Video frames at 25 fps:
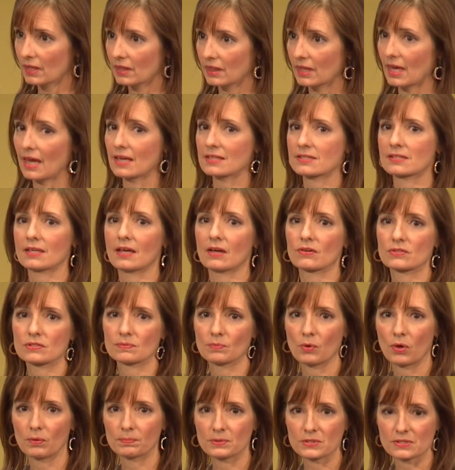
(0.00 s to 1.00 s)
That's how
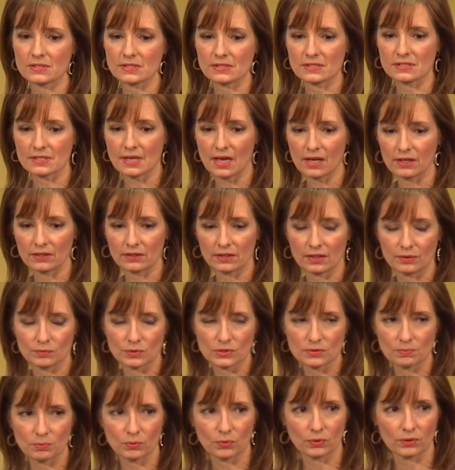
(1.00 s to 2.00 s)
Small Business Saturday
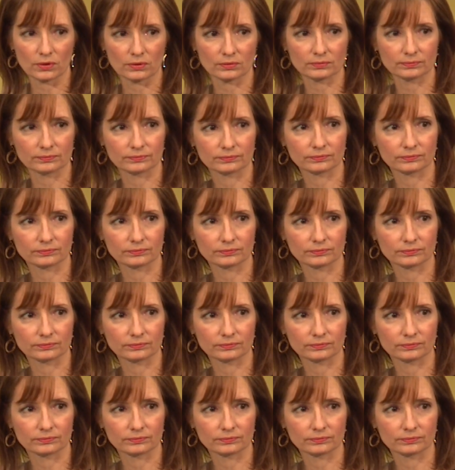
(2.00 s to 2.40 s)
was born.